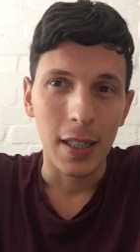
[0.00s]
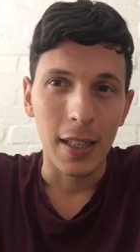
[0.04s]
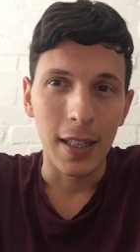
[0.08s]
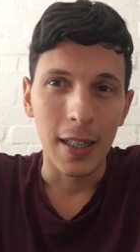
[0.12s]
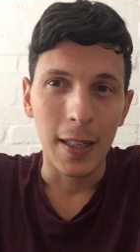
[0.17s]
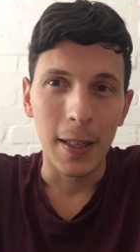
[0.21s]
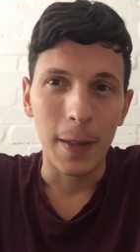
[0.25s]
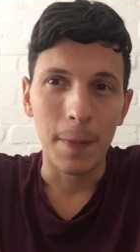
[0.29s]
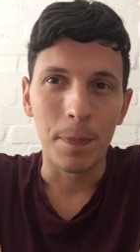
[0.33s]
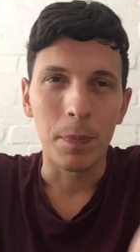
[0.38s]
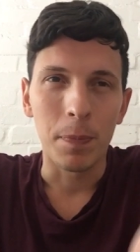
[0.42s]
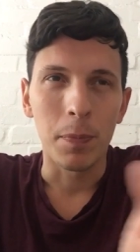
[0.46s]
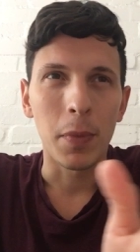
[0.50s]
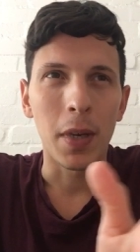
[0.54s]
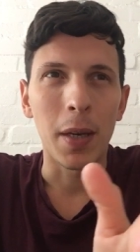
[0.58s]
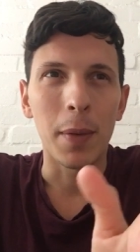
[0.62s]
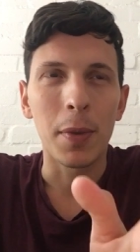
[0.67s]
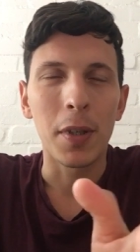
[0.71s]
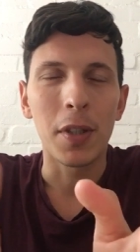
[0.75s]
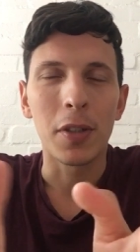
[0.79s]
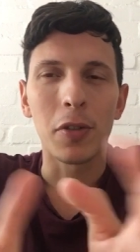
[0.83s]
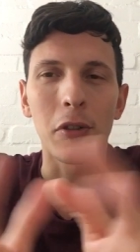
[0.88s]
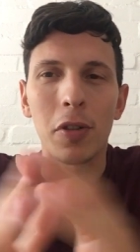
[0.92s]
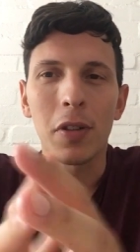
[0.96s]

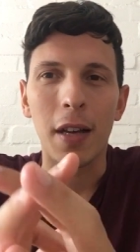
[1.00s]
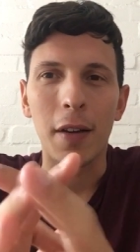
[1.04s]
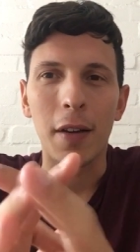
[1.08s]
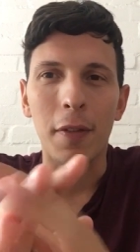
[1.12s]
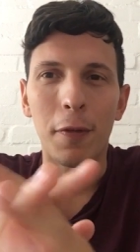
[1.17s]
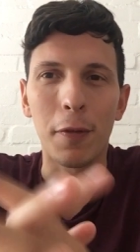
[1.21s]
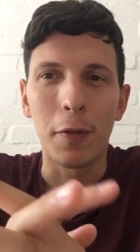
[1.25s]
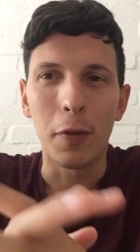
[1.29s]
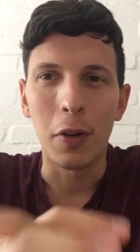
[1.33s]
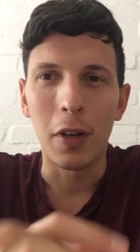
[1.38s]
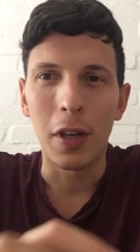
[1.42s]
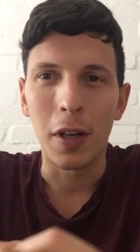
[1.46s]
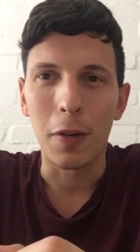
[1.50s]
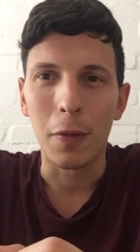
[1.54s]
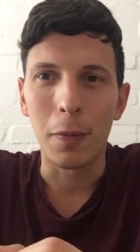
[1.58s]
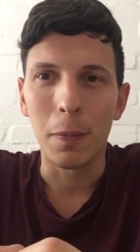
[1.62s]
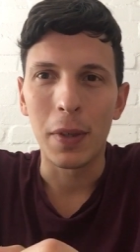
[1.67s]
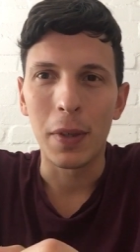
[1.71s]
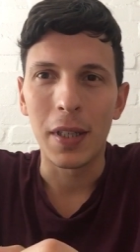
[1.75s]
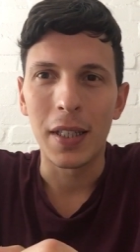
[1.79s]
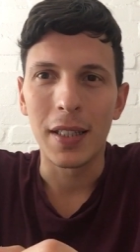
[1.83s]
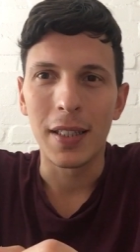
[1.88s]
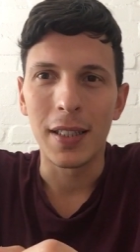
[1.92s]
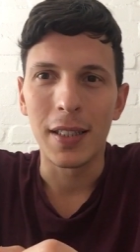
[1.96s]
Maybe it's not like fully
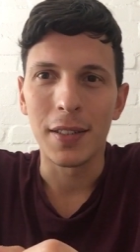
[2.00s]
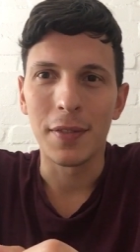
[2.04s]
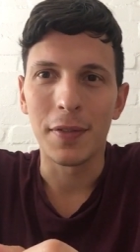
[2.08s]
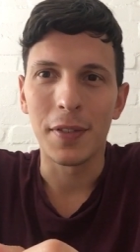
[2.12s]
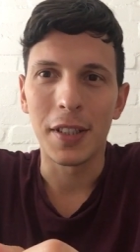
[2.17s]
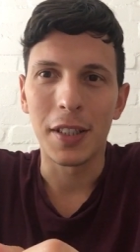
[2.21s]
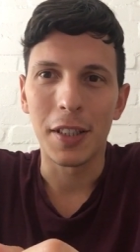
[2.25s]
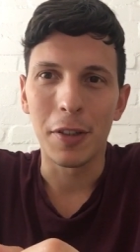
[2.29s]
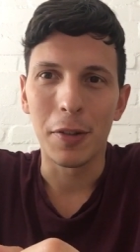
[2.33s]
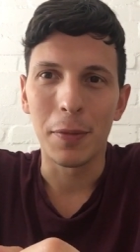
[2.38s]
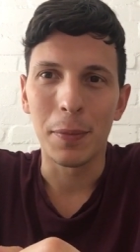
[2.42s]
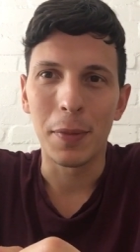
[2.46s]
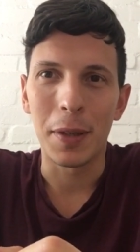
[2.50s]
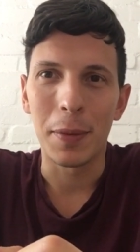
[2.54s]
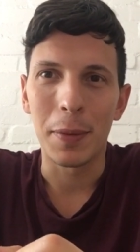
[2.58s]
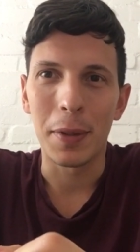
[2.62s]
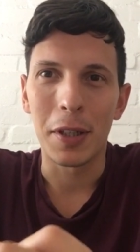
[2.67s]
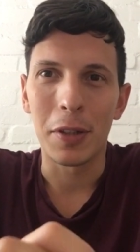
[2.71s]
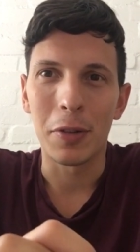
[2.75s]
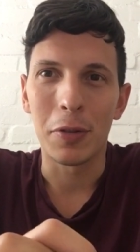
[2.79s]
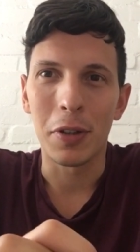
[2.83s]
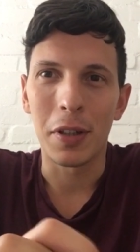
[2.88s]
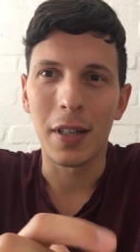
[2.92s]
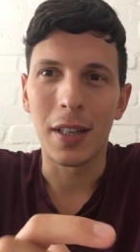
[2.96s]
complete this video. Maybe
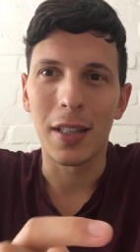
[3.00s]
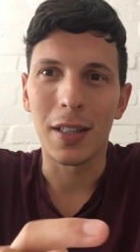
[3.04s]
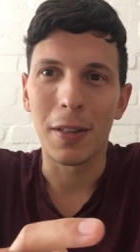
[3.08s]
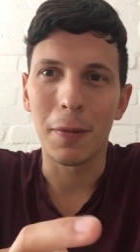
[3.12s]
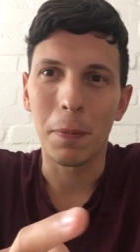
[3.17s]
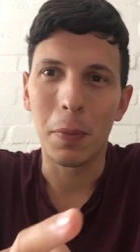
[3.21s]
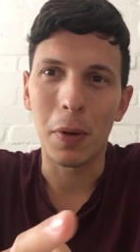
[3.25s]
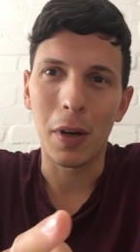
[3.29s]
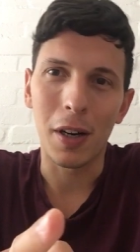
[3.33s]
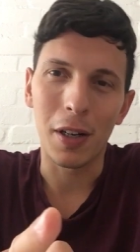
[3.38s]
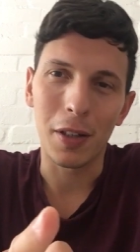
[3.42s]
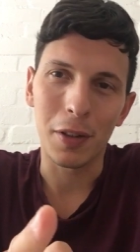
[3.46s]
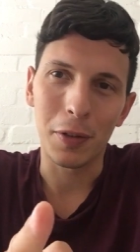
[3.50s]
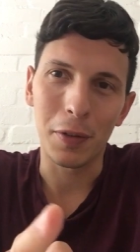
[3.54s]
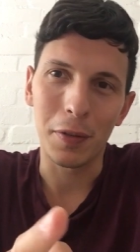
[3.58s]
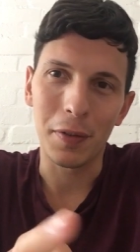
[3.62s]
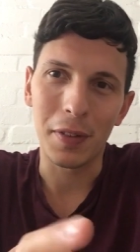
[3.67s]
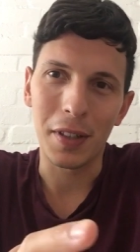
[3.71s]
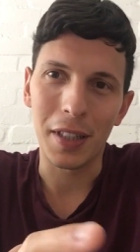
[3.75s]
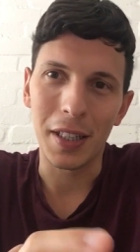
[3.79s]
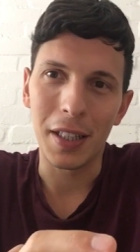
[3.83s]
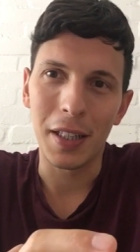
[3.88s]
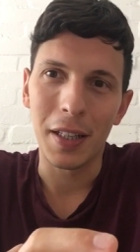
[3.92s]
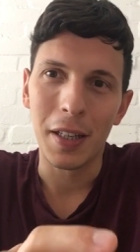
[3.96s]
I'll do another part
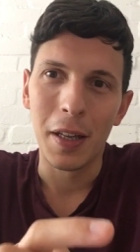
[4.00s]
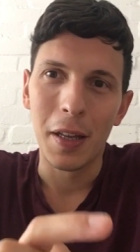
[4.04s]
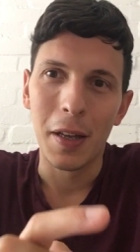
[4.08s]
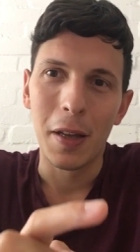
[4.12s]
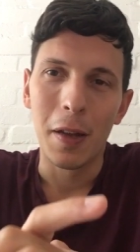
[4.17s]
of it,